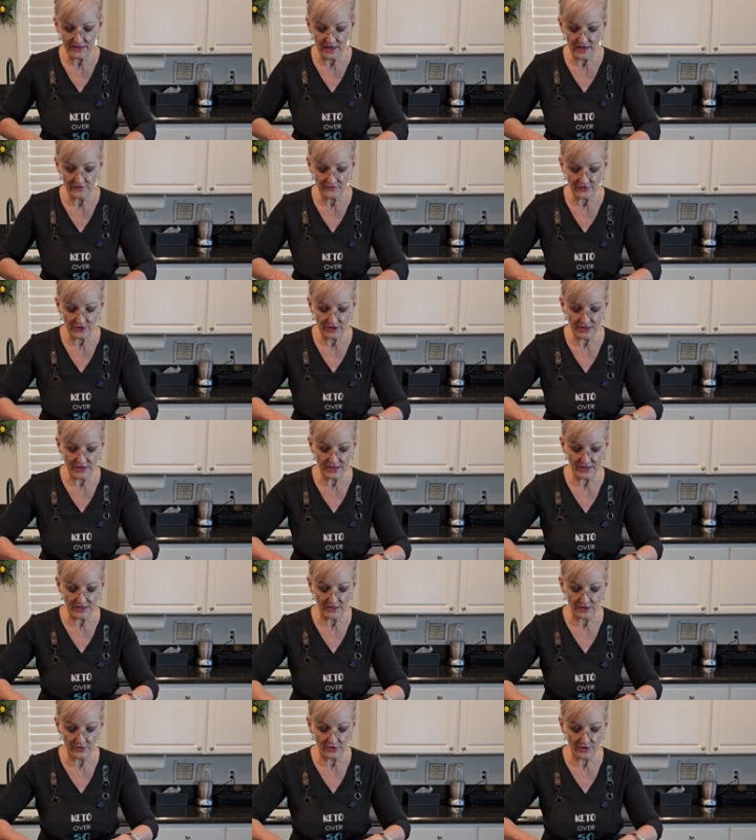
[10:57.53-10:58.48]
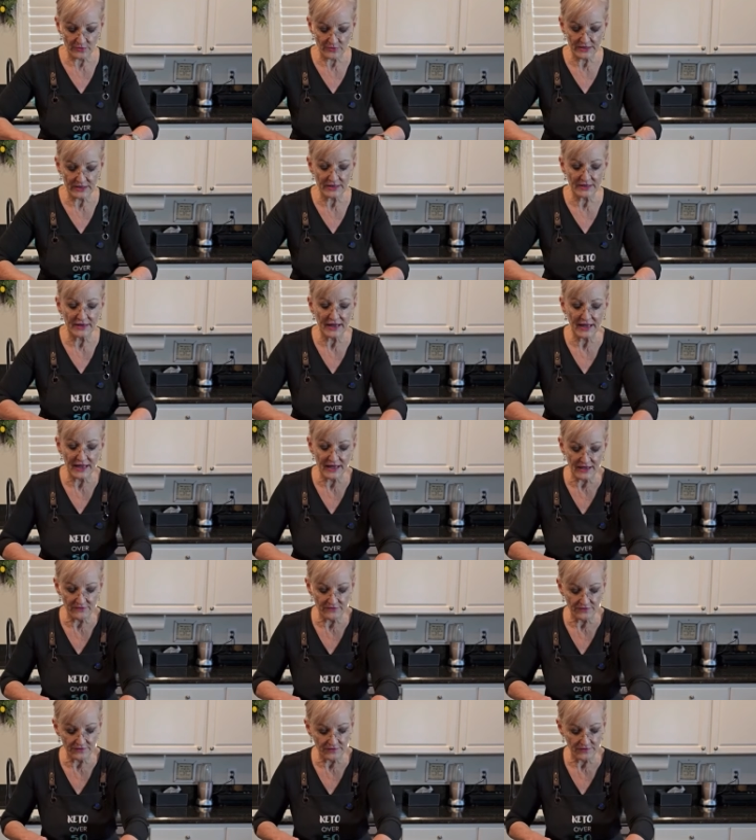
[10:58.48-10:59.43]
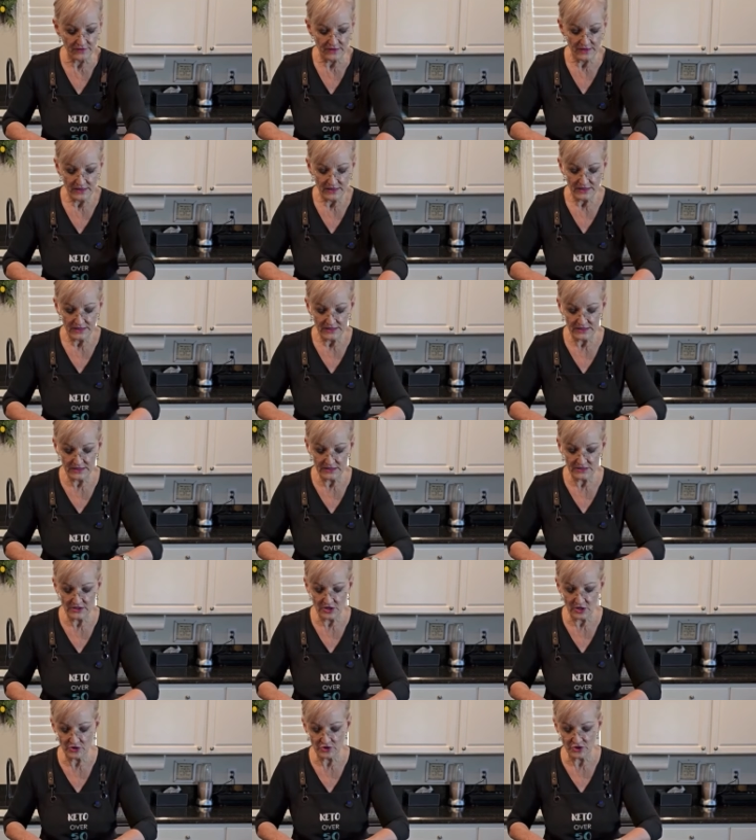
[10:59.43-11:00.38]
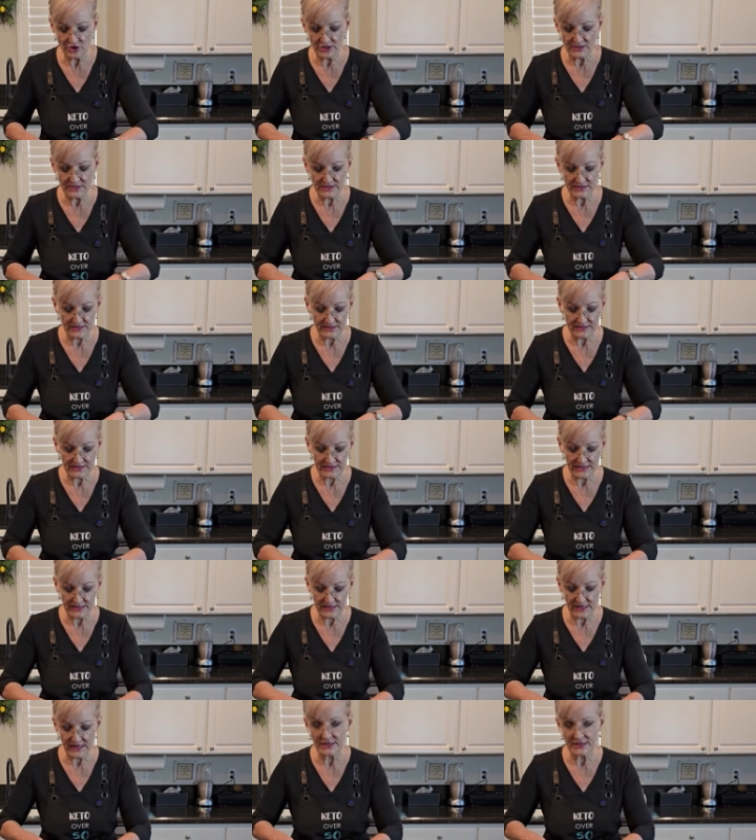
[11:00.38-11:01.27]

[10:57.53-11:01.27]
God for keto that we can have indulgences like